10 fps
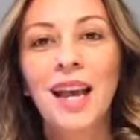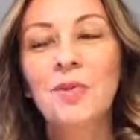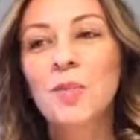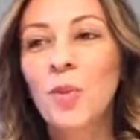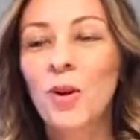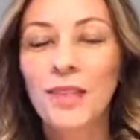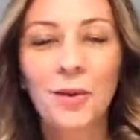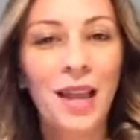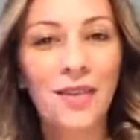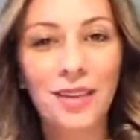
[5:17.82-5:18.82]
report
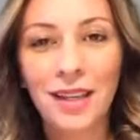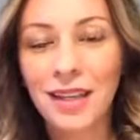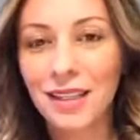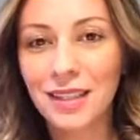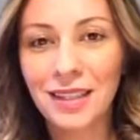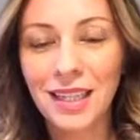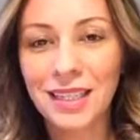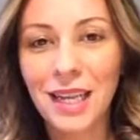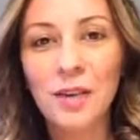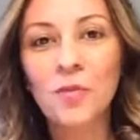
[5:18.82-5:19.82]
that we have a
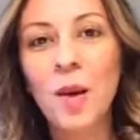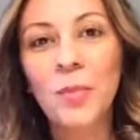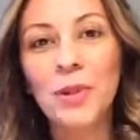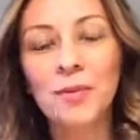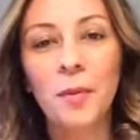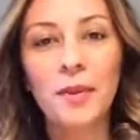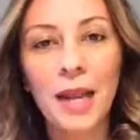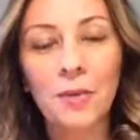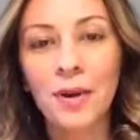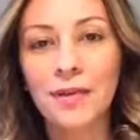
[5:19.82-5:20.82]
ton of members from the
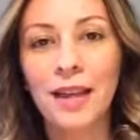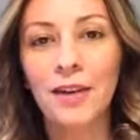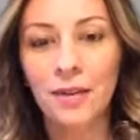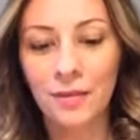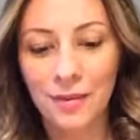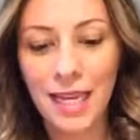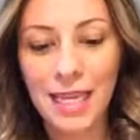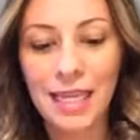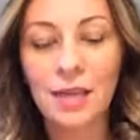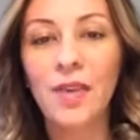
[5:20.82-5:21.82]
network that are
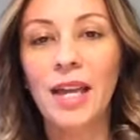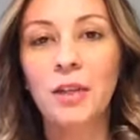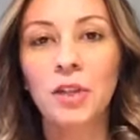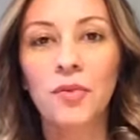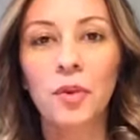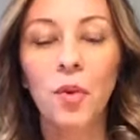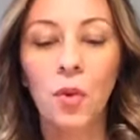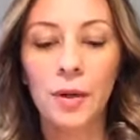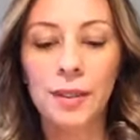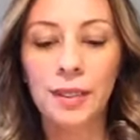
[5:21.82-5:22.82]
taking advantage of the
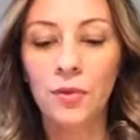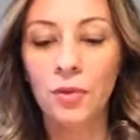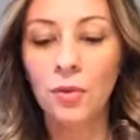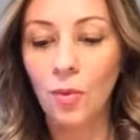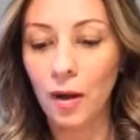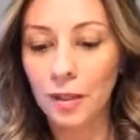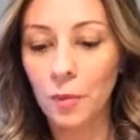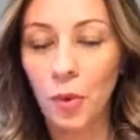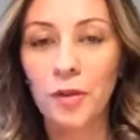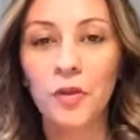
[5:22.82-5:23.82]
course. If you want
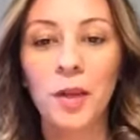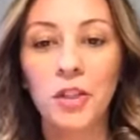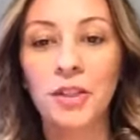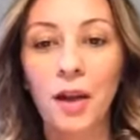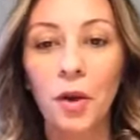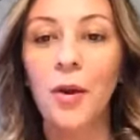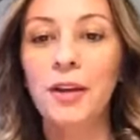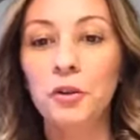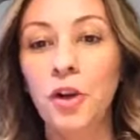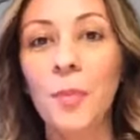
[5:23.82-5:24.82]
more information, I'll go
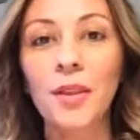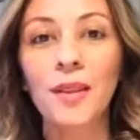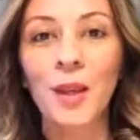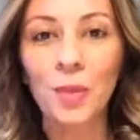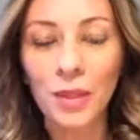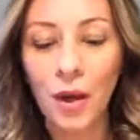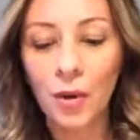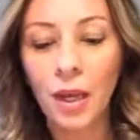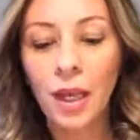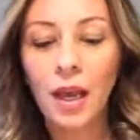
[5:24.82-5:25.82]
ahead and drop the link
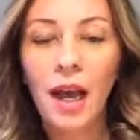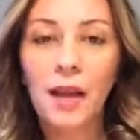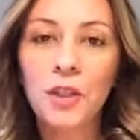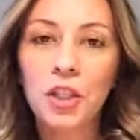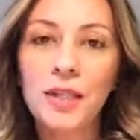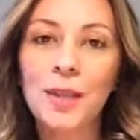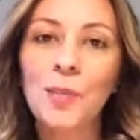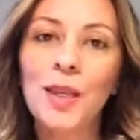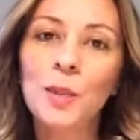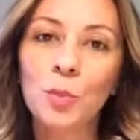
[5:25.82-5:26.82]
below, the
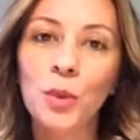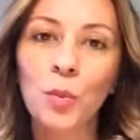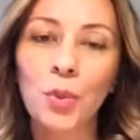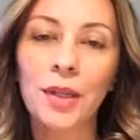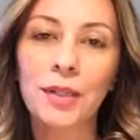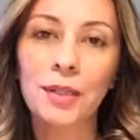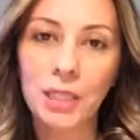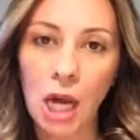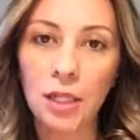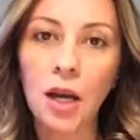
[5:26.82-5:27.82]

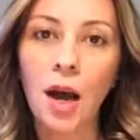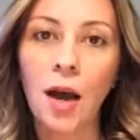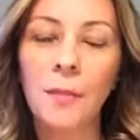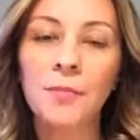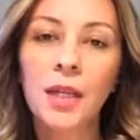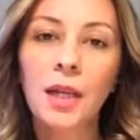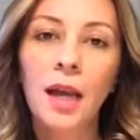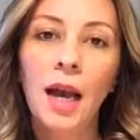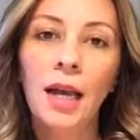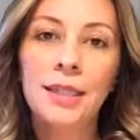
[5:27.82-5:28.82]
she'sinbizblueprint.com,
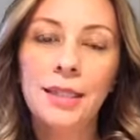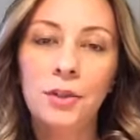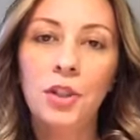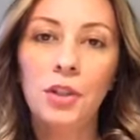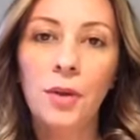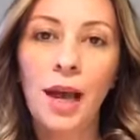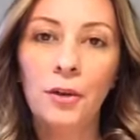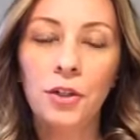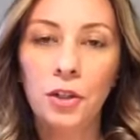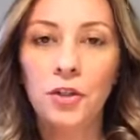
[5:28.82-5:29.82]
teaching you
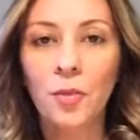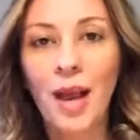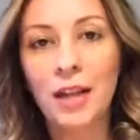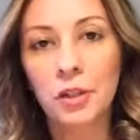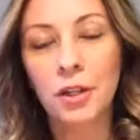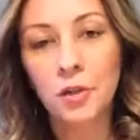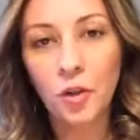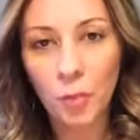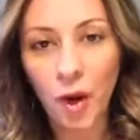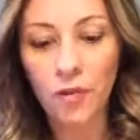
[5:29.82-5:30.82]
how to turn your passion
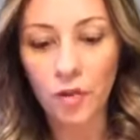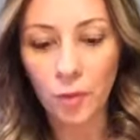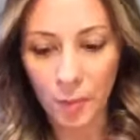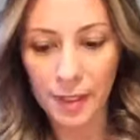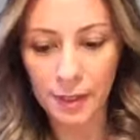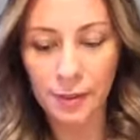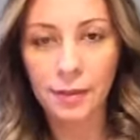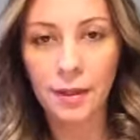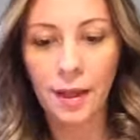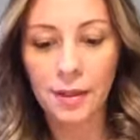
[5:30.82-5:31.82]
into a profitable
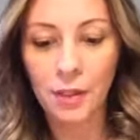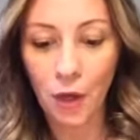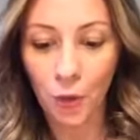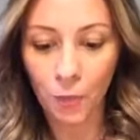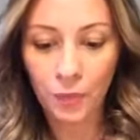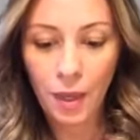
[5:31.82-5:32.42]
business. So,